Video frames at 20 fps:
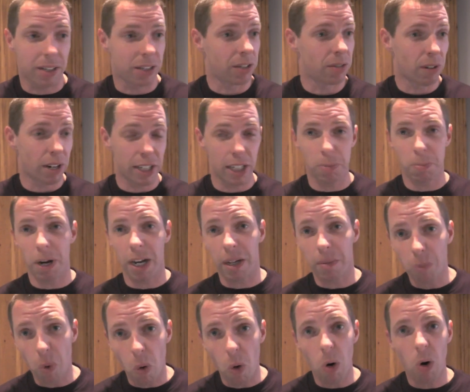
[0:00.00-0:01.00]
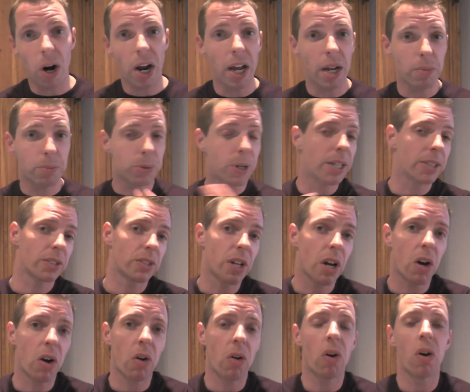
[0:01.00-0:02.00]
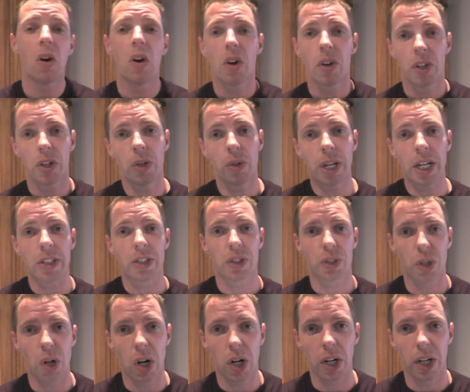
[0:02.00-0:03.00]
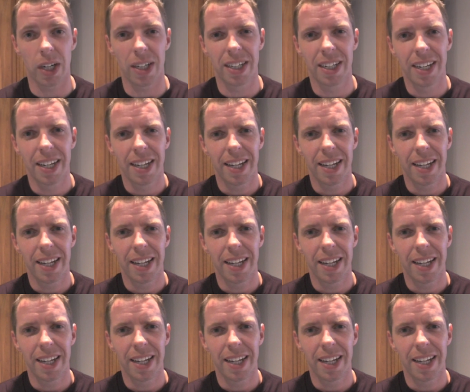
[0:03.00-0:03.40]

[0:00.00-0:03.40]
And you ride your bike more, and presto, you get stronger.